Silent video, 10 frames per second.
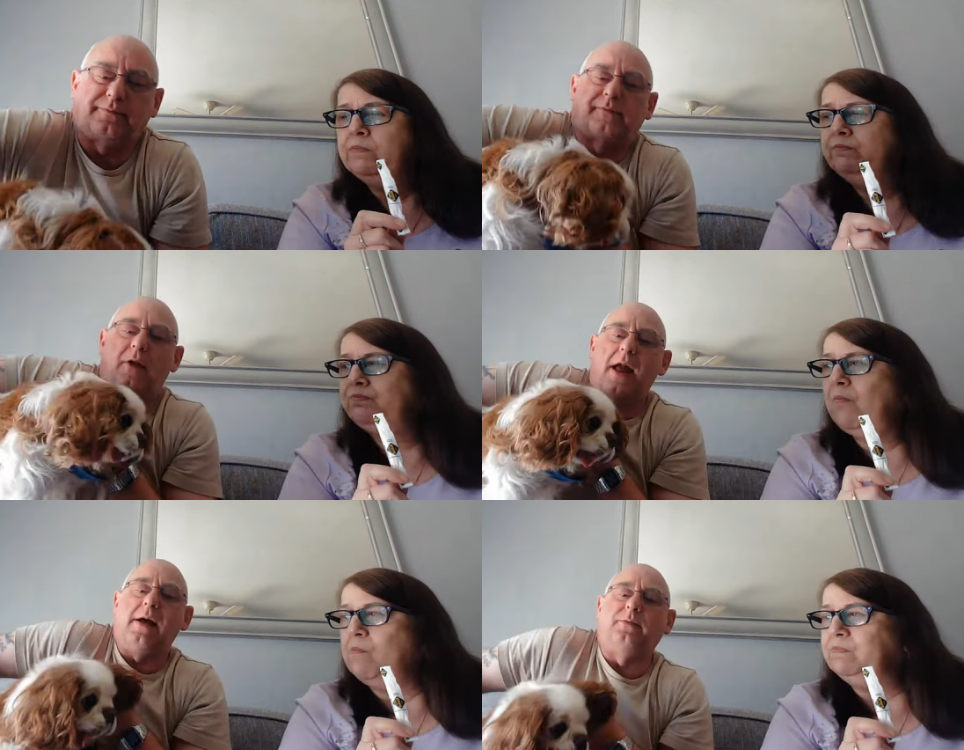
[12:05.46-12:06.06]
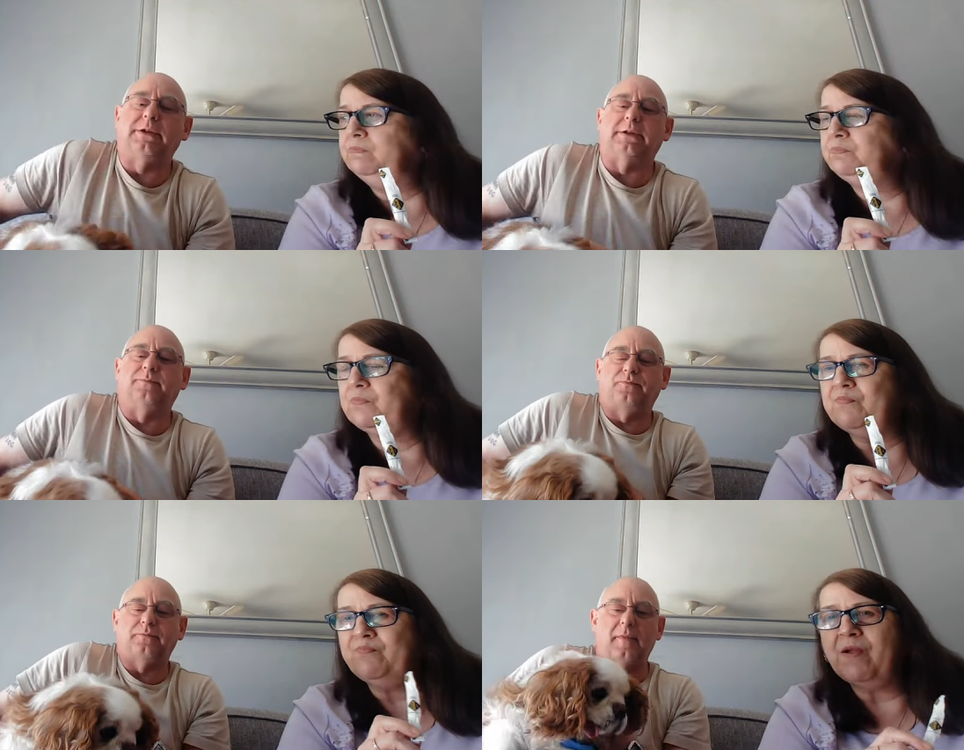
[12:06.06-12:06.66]
Speaker 1: There we go.
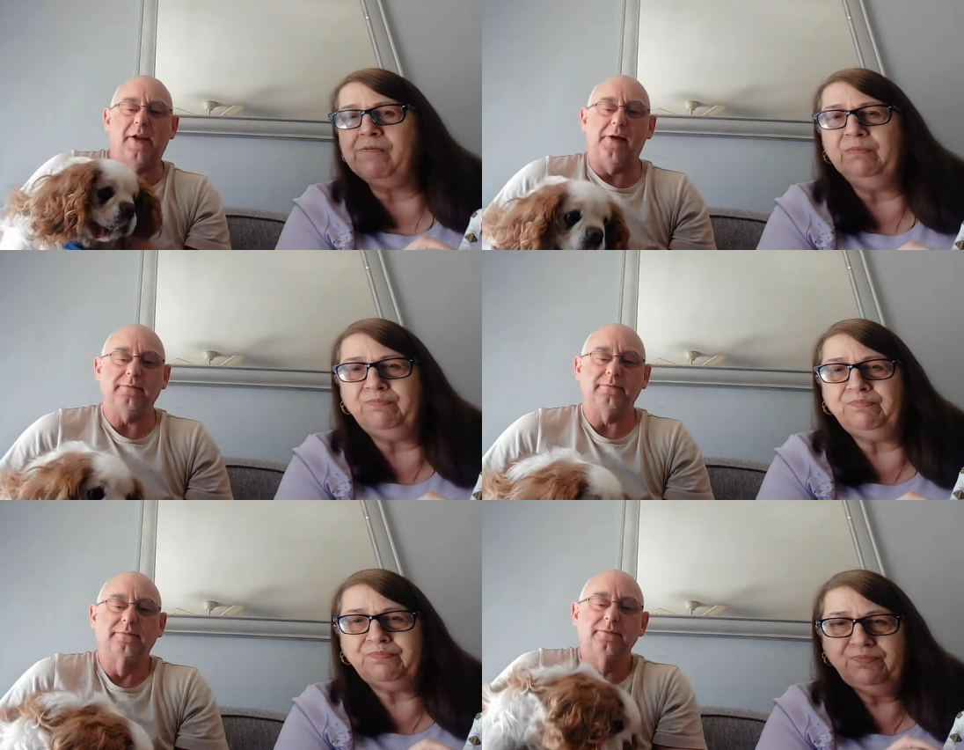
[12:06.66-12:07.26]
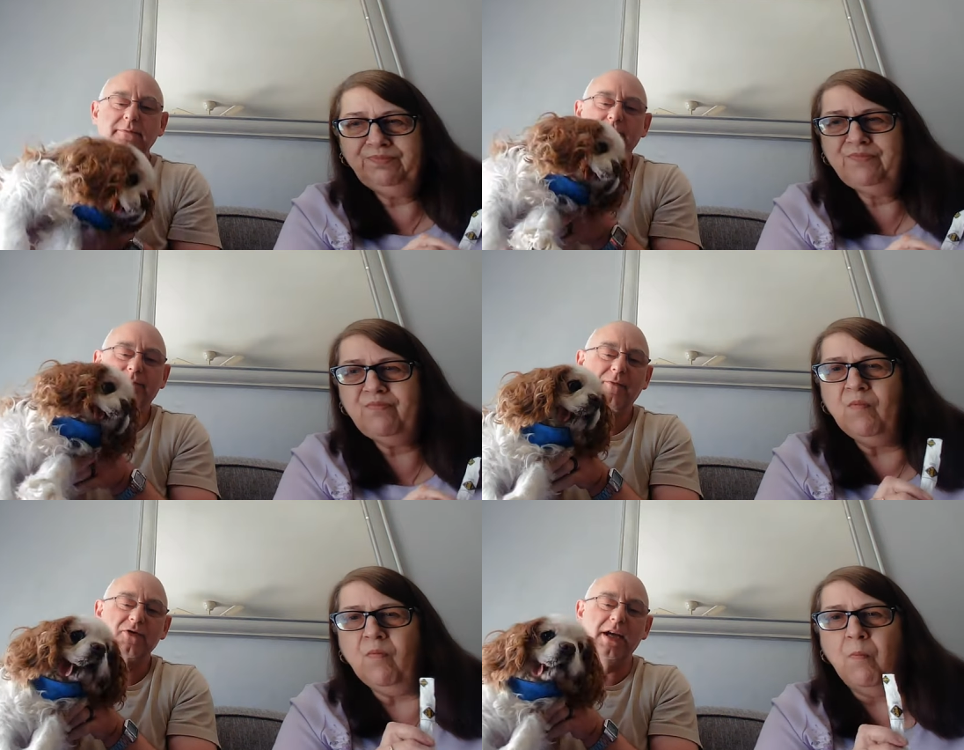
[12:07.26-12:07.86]

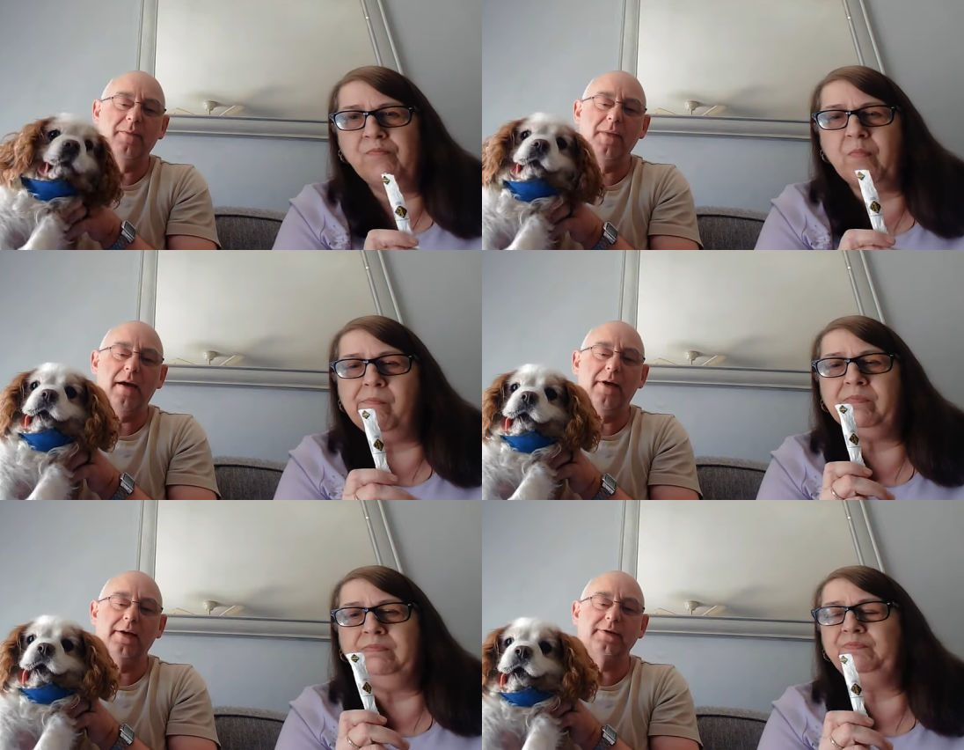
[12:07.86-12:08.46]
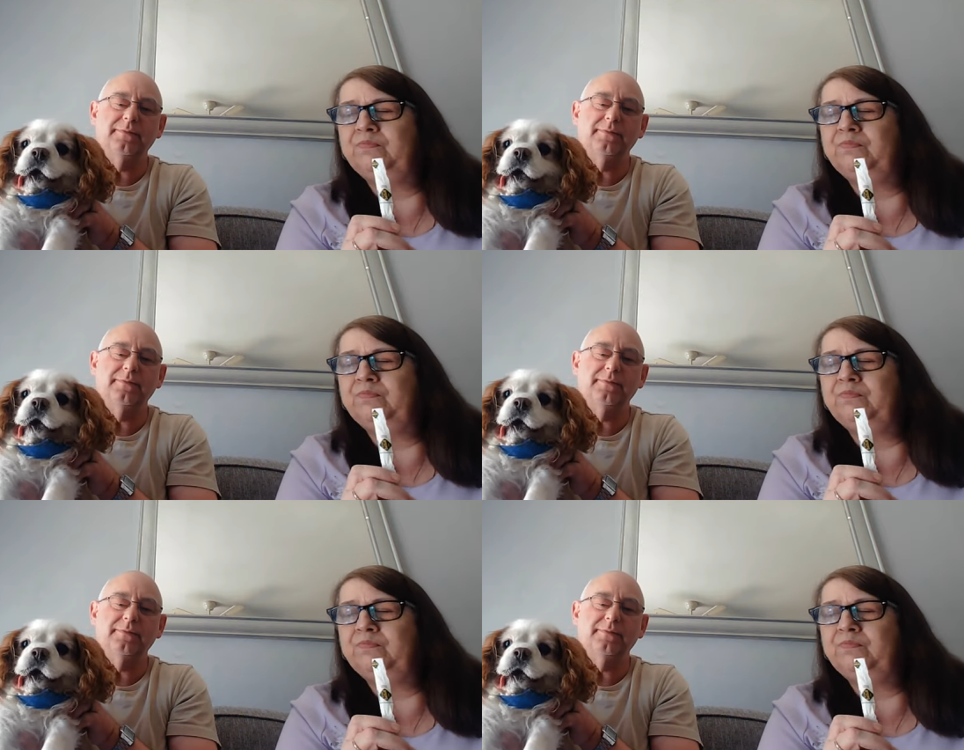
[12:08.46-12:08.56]
See, there he is.